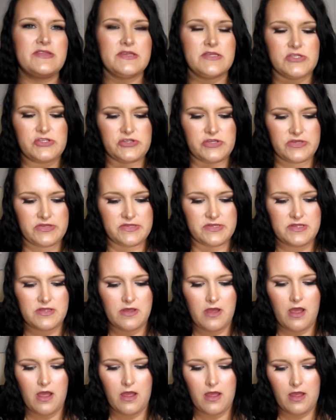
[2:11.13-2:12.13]
is just
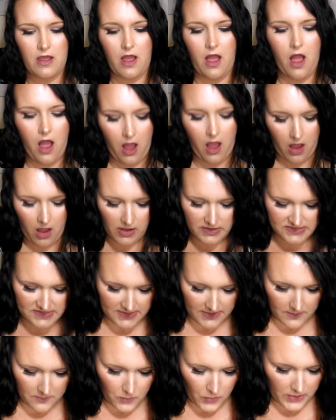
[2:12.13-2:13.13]

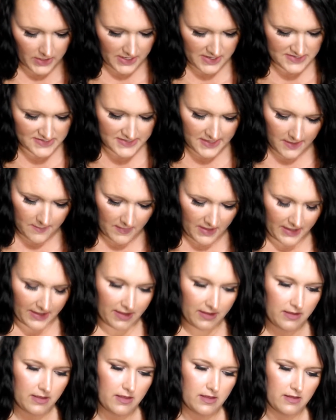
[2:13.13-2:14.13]
awesome. When I set
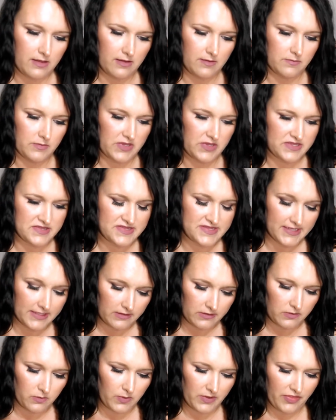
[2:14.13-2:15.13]
my
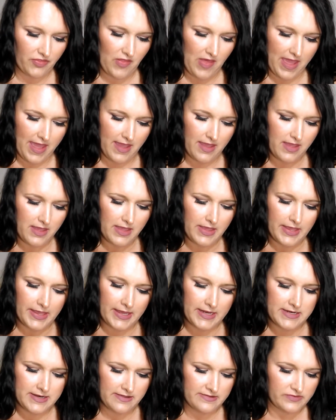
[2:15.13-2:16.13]
concealer with that,
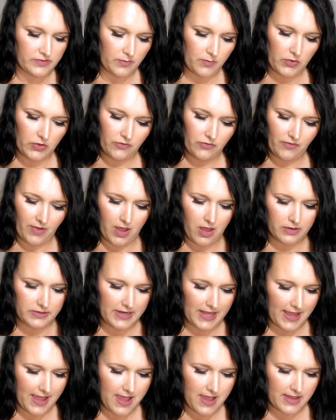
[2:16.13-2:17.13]
it doesn't move all
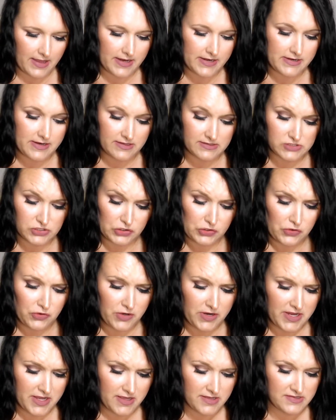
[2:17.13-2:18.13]
day. It doesn't
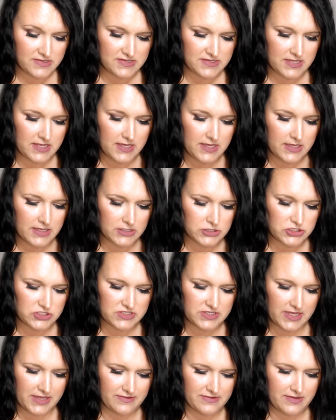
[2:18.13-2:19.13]
crease. It
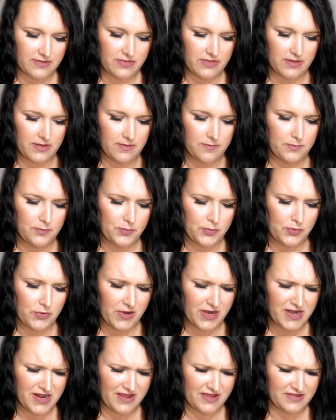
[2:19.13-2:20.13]
just gives it the
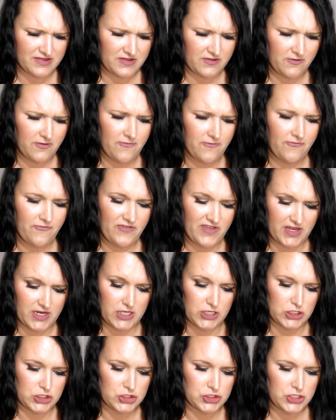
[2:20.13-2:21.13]
prettiest
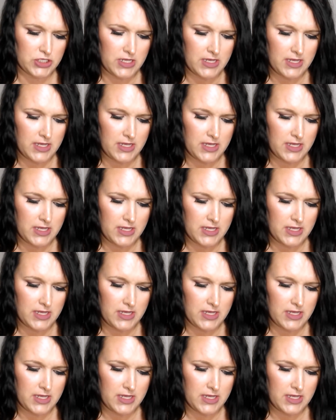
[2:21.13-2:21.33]
finish